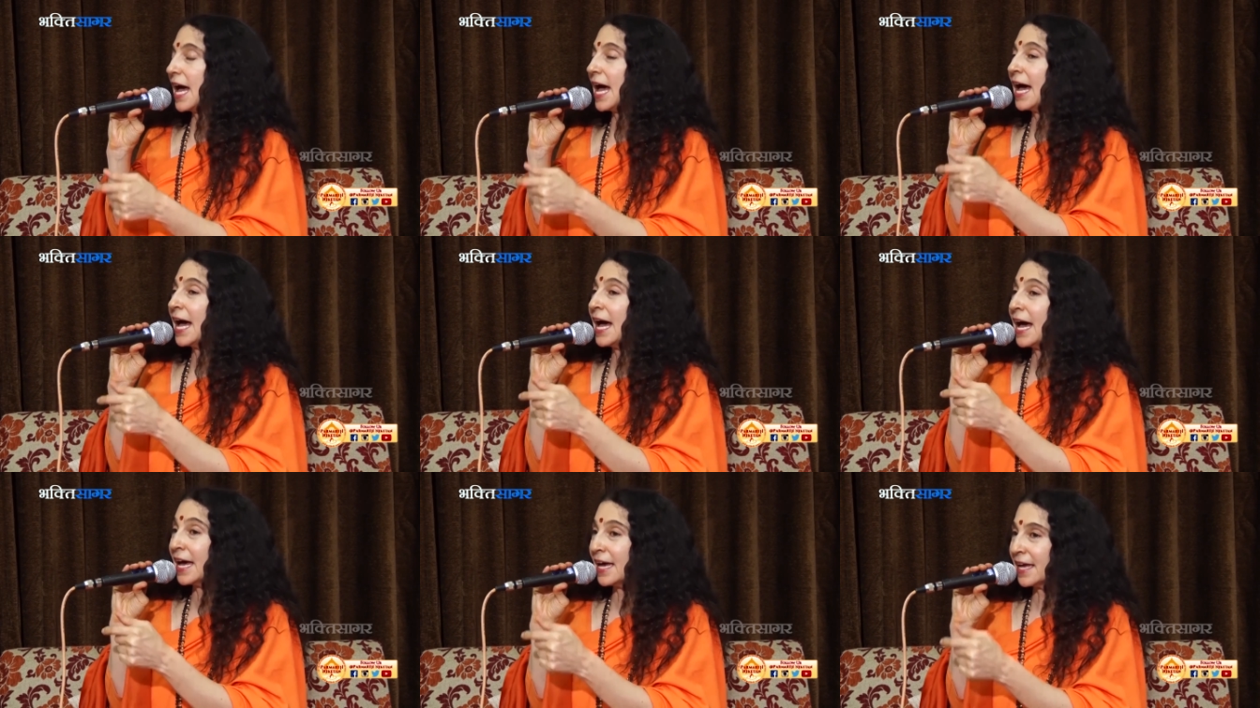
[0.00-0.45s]

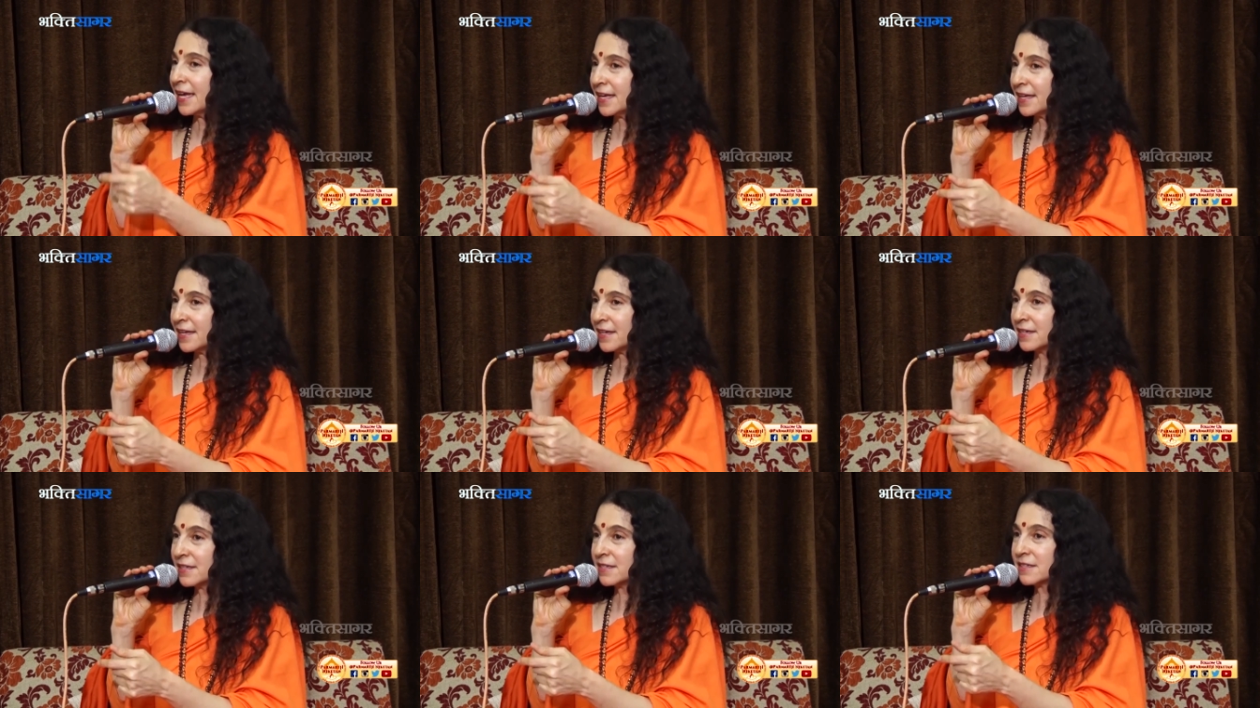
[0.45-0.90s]

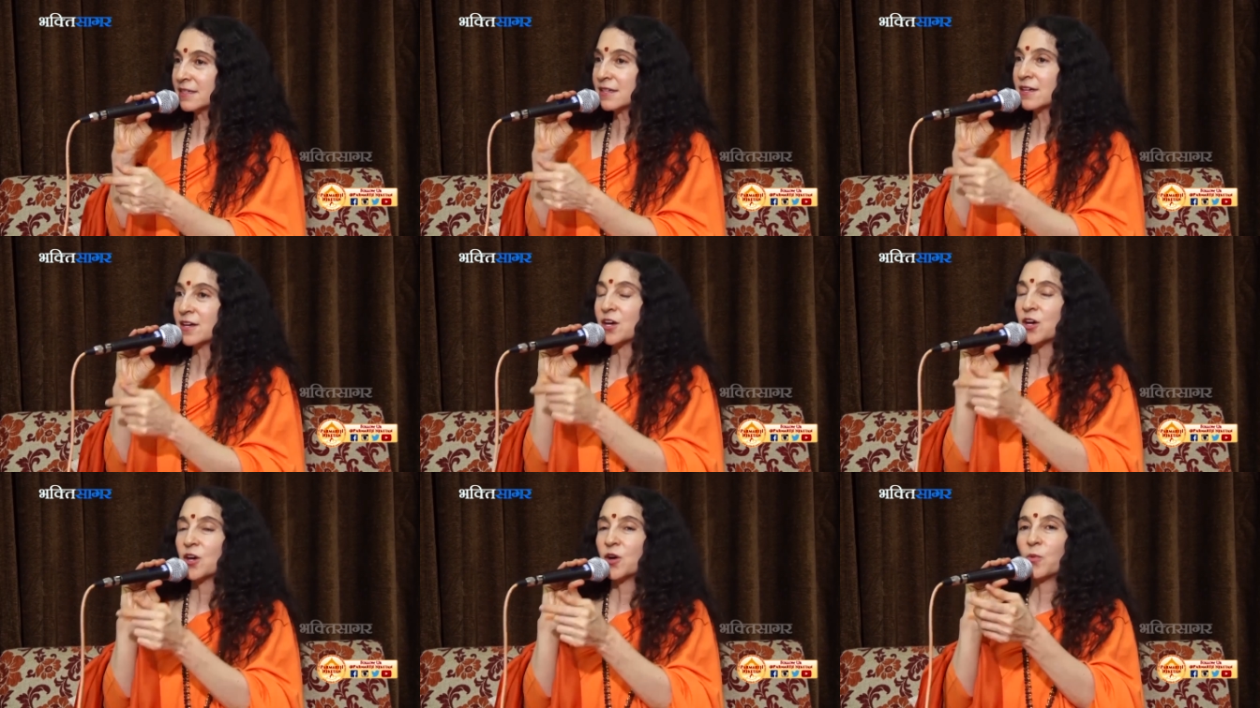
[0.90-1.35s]
And
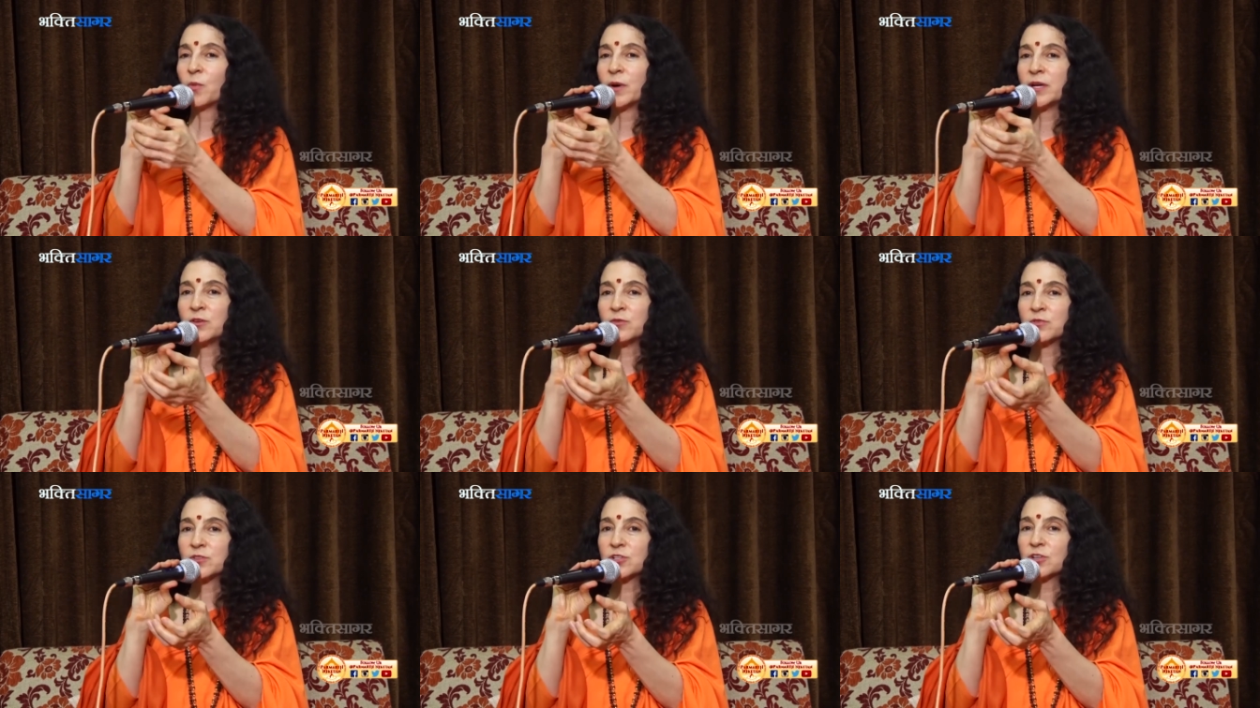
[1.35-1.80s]

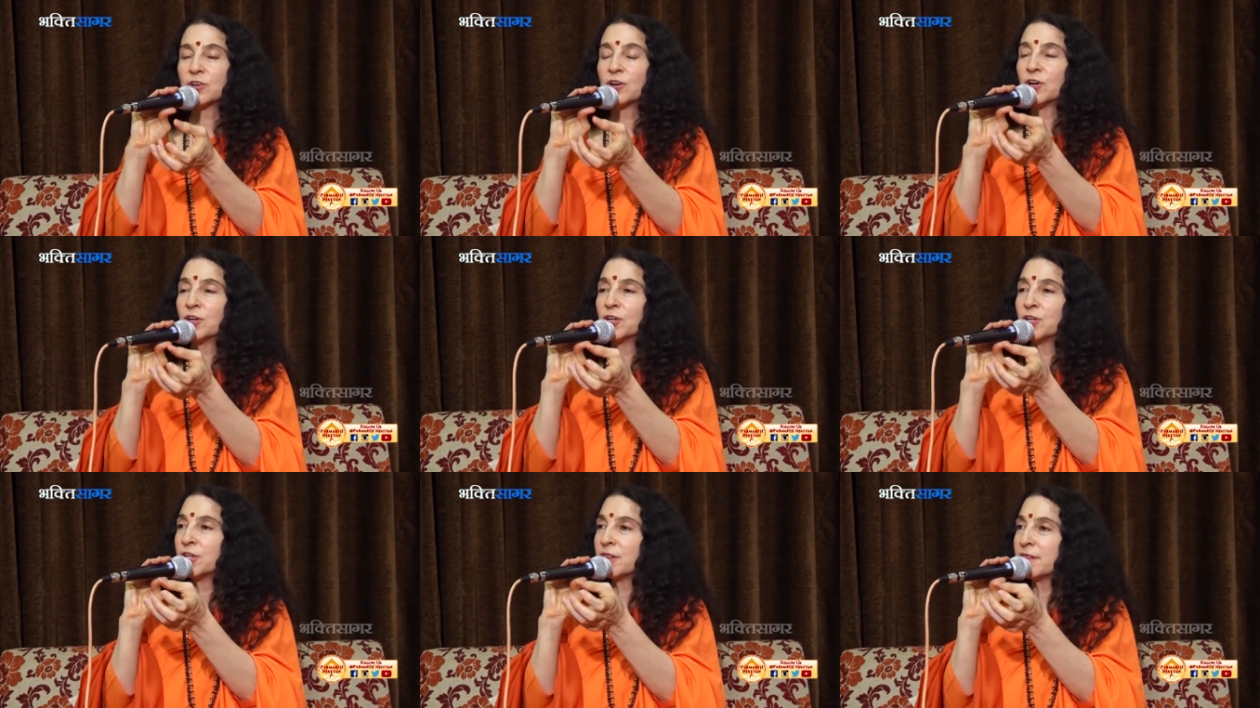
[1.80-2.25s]
when you
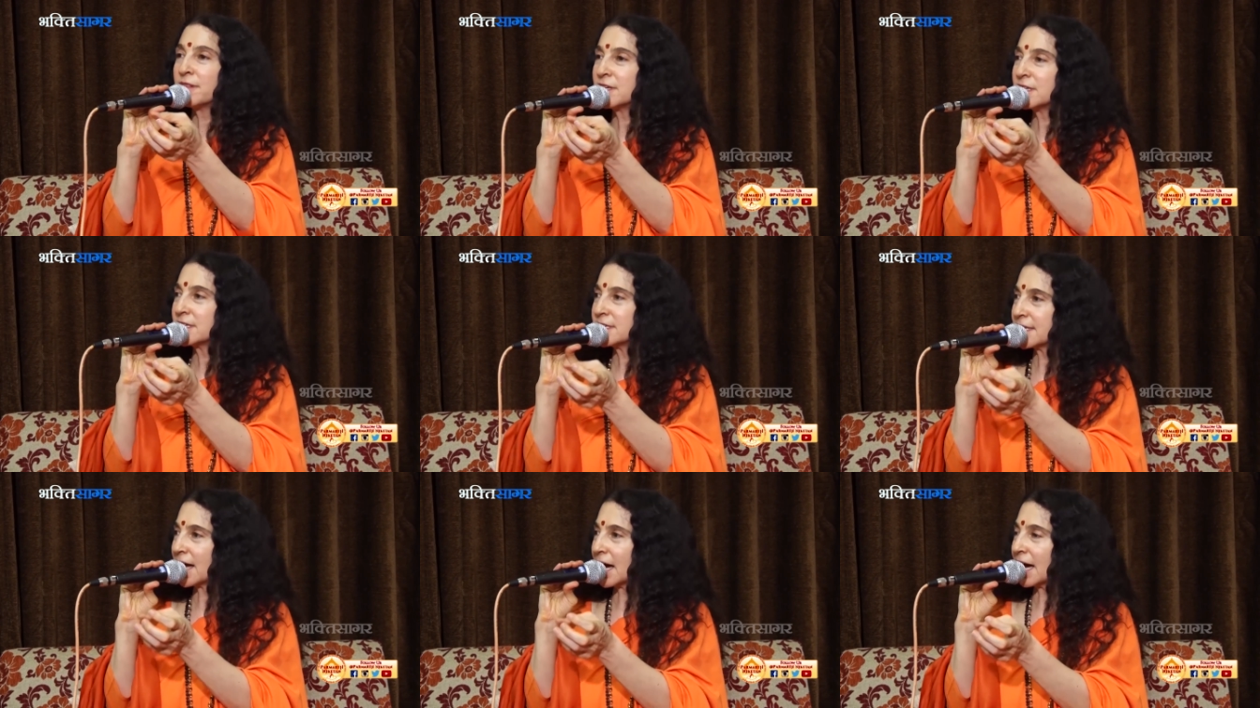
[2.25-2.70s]
turn
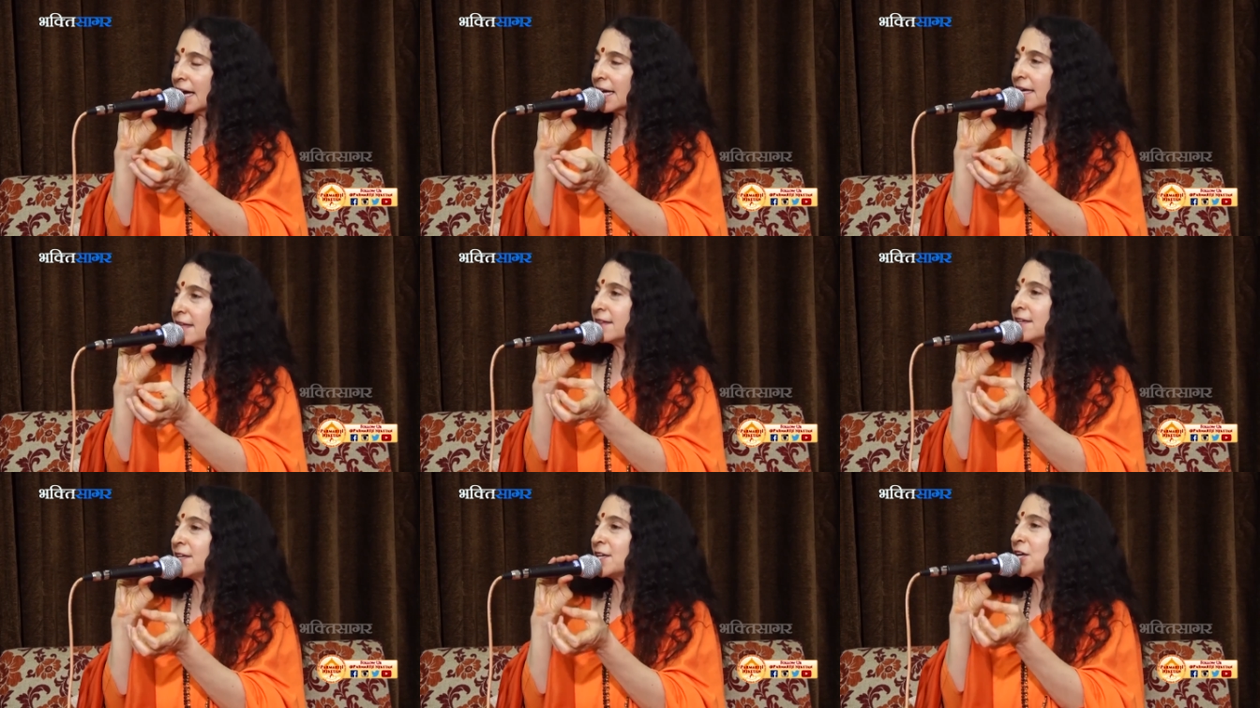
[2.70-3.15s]
the
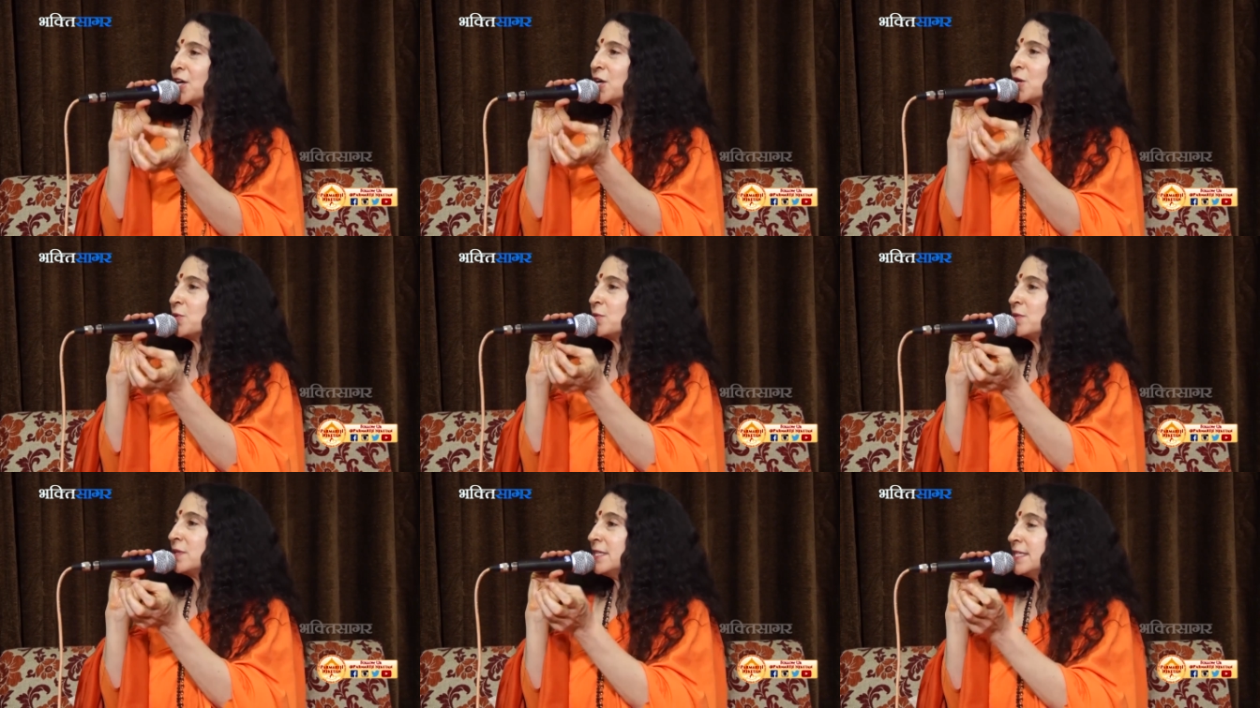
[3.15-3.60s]
dial and
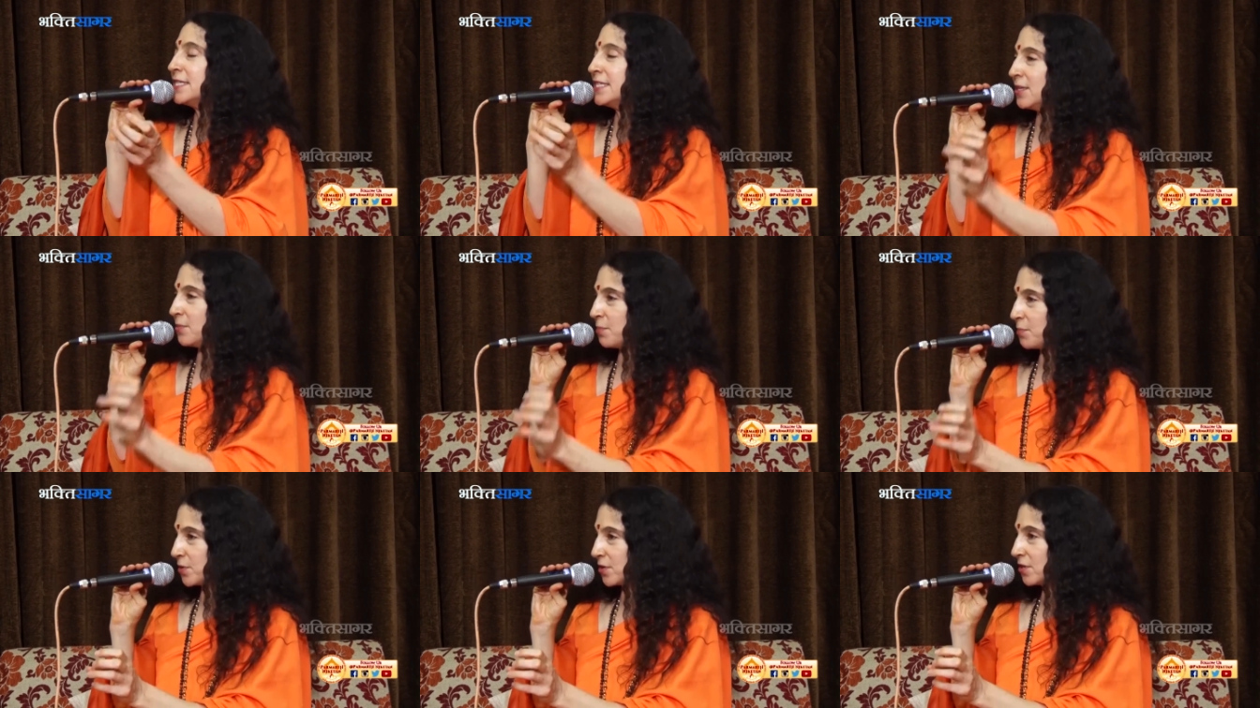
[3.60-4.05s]
go
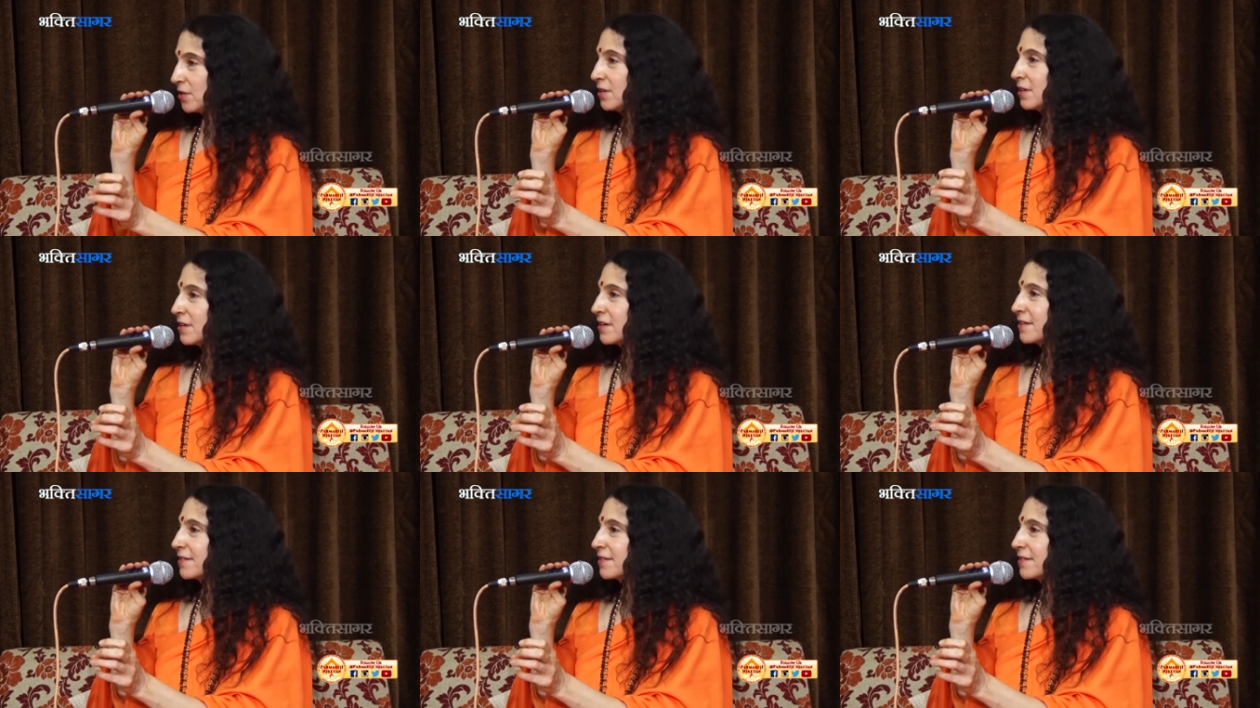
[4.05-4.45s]
deeper,